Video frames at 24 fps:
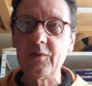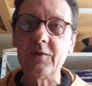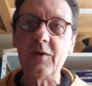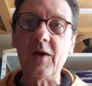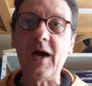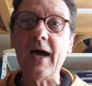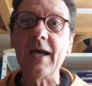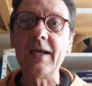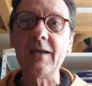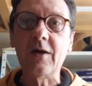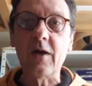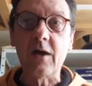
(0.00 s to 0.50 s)
The
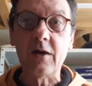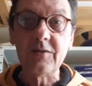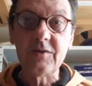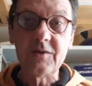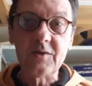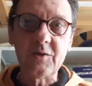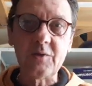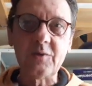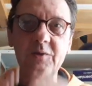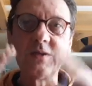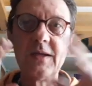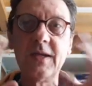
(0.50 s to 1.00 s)
high
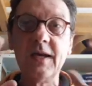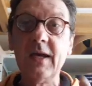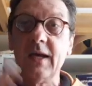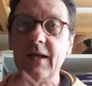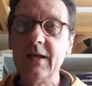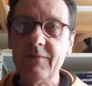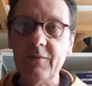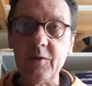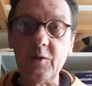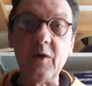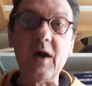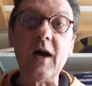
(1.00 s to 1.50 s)
councils,
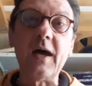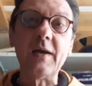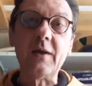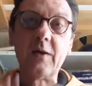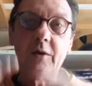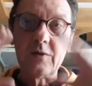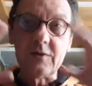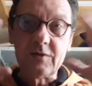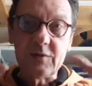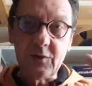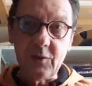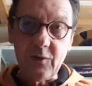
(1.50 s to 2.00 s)
even the high
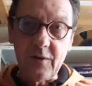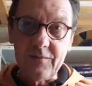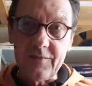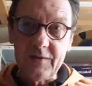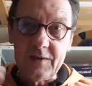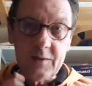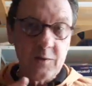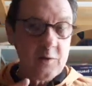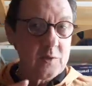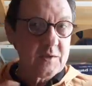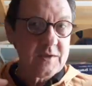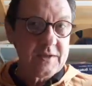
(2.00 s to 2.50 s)
council of
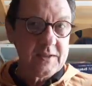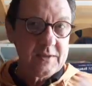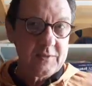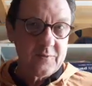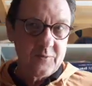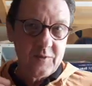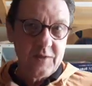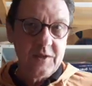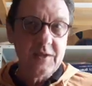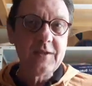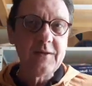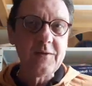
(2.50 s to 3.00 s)
the earth is
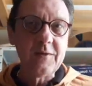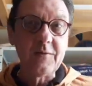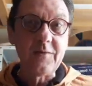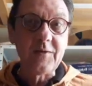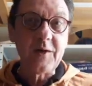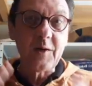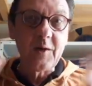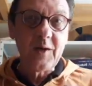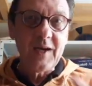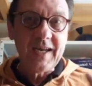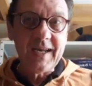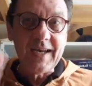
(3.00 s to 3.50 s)
really
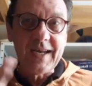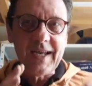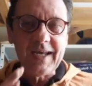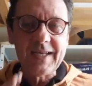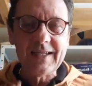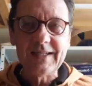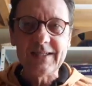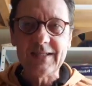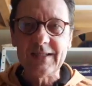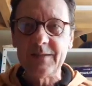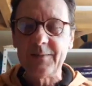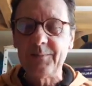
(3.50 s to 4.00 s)
very
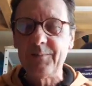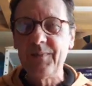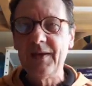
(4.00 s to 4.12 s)
enlightened.